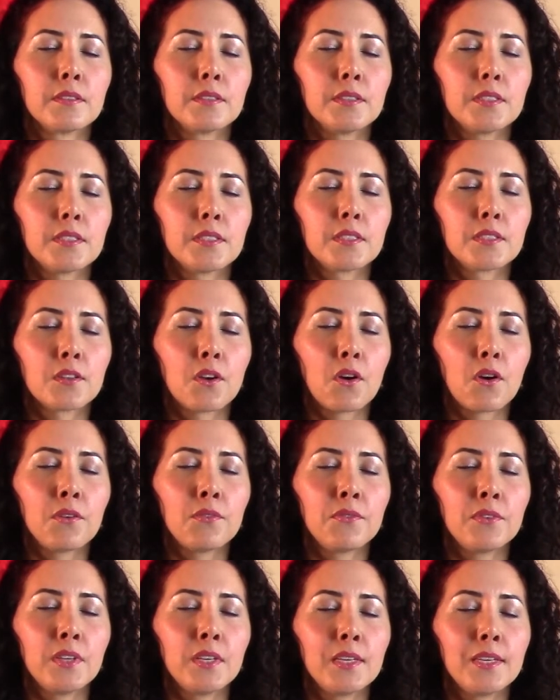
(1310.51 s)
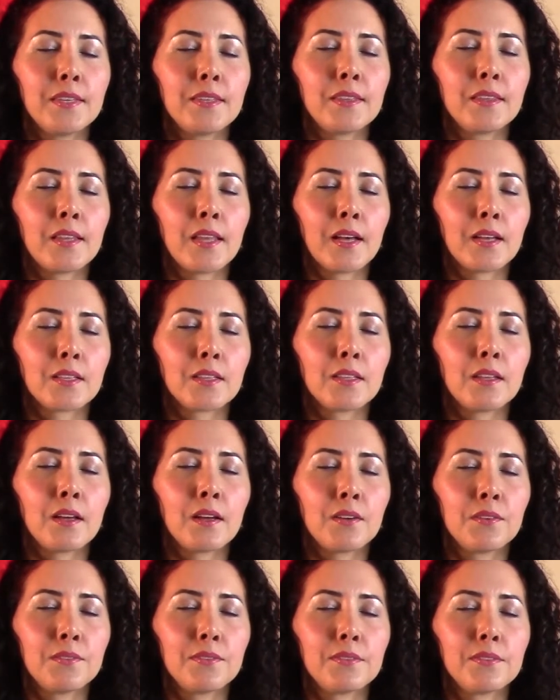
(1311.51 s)
dissolving in that
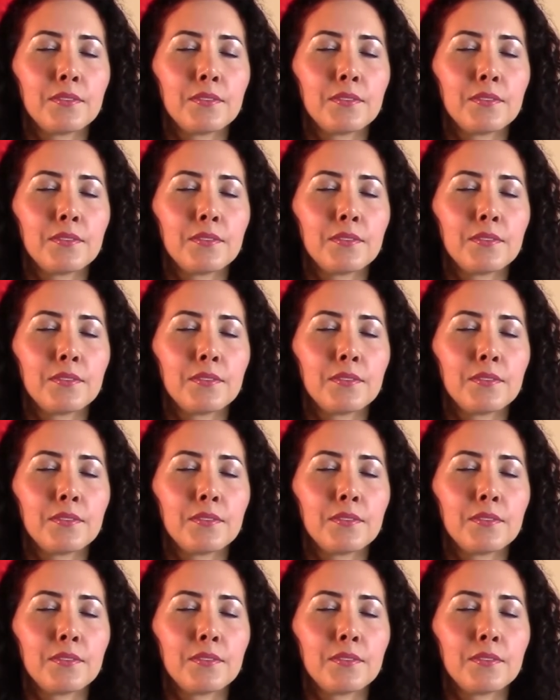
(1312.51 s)
love